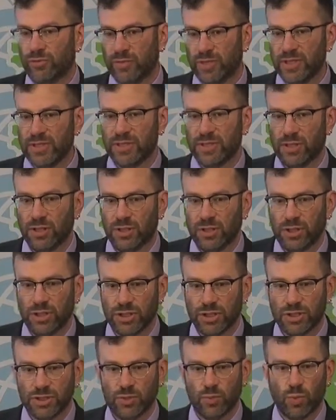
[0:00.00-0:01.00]

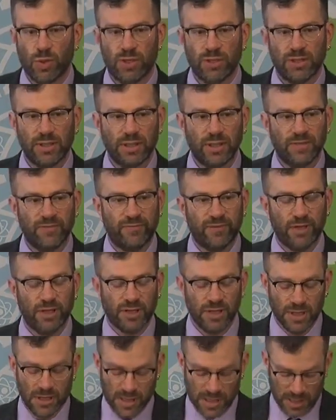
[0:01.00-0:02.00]
researchers while delivering
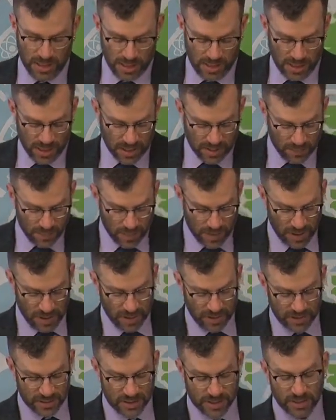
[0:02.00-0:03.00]
an
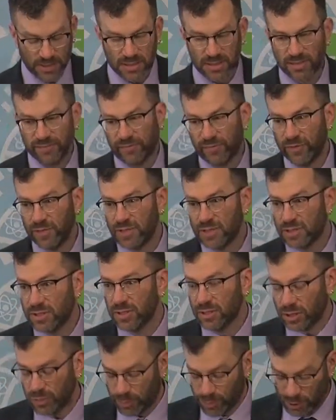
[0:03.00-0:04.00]
intensive
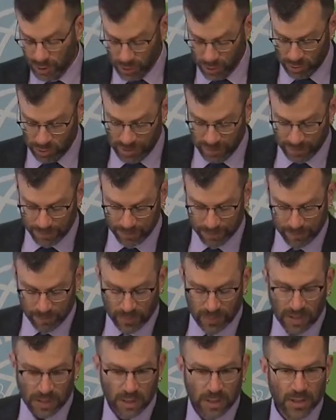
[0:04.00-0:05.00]
research program.
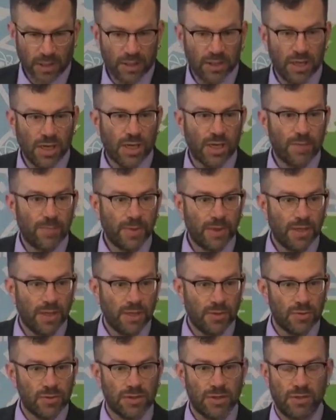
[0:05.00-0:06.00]
And the
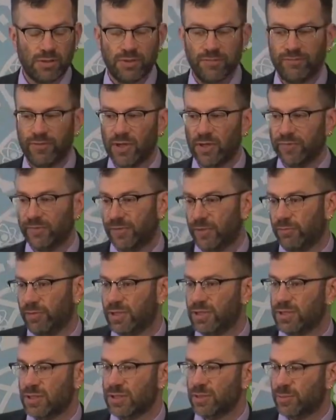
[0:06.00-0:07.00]
RPOs that are involved, the
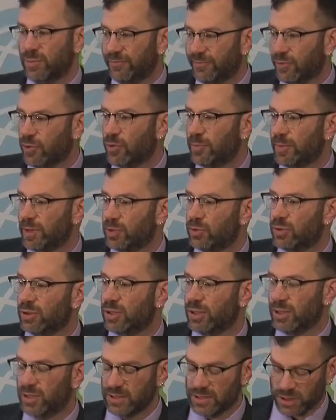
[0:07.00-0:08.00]
research performing
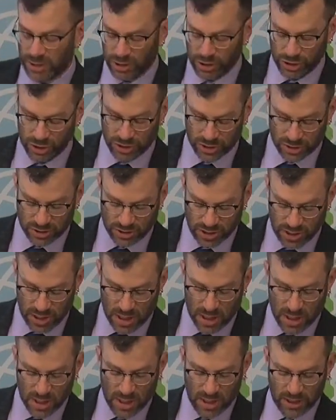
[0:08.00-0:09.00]
organisations,
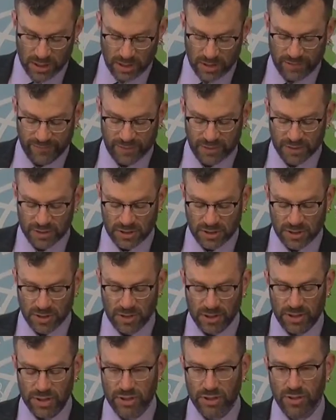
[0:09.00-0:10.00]
are University
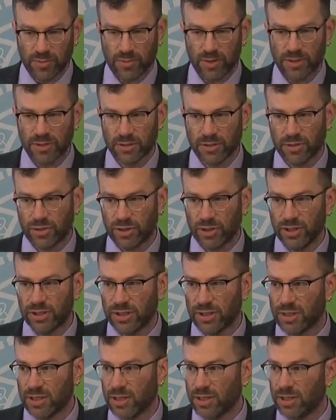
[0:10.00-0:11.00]
College Dublin,
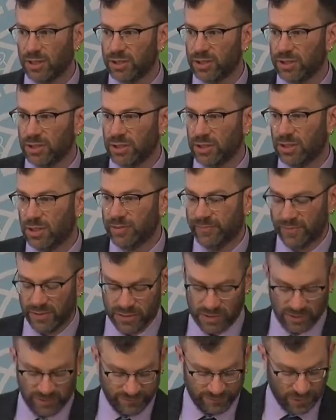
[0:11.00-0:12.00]
Trinity College, the
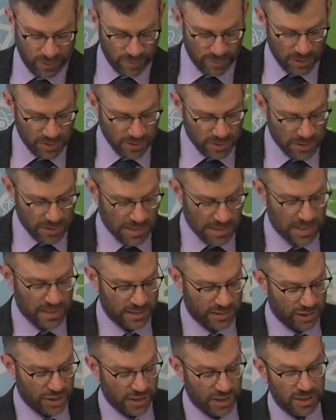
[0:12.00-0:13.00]
University of Dublin,
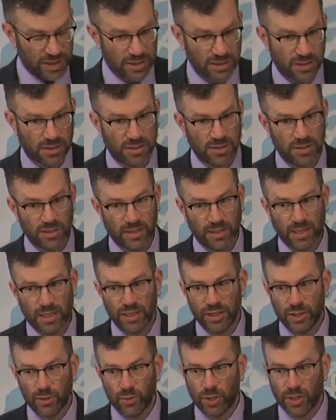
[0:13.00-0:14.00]
Teagasc,
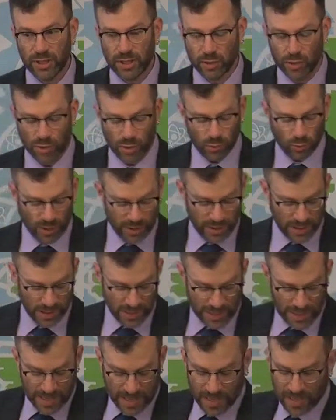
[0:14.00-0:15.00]
NUI Galway,
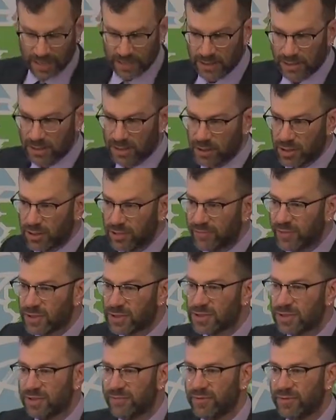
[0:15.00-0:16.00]
and the
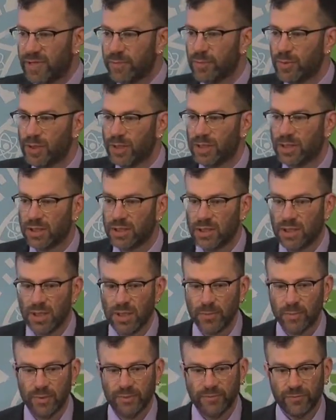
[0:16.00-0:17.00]
University of Limerick.
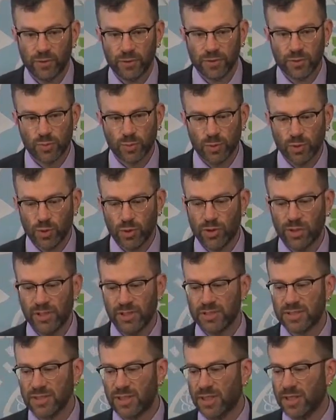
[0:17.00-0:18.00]
But of course, with all
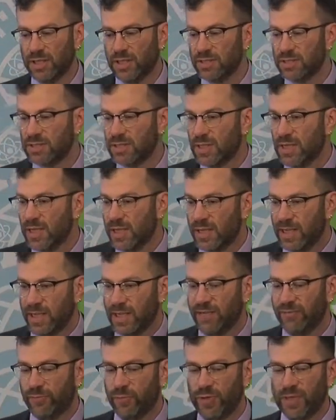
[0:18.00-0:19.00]
these things,
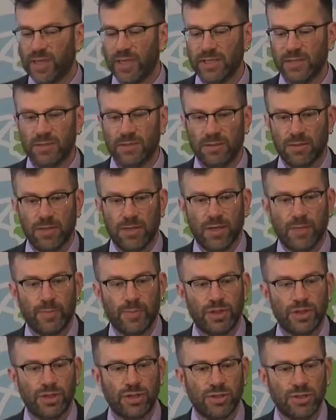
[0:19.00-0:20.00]
if we get an
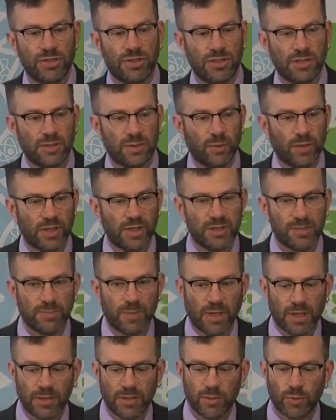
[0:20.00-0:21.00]
opportunity to
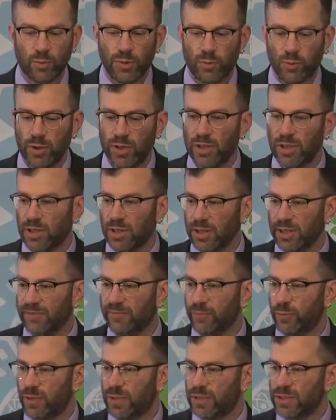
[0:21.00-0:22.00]
expand, we will.
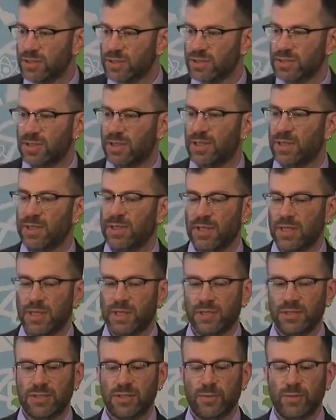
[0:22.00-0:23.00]
If we can see
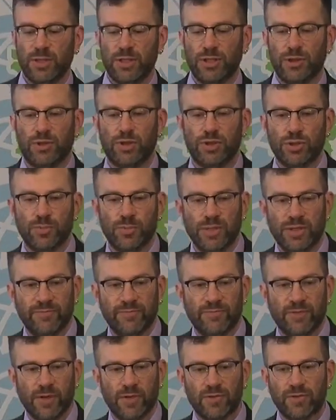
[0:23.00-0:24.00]
somebody who should be
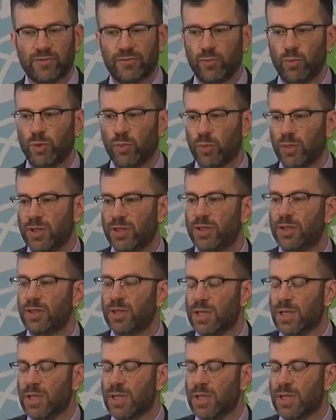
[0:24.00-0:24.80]
involved, we will.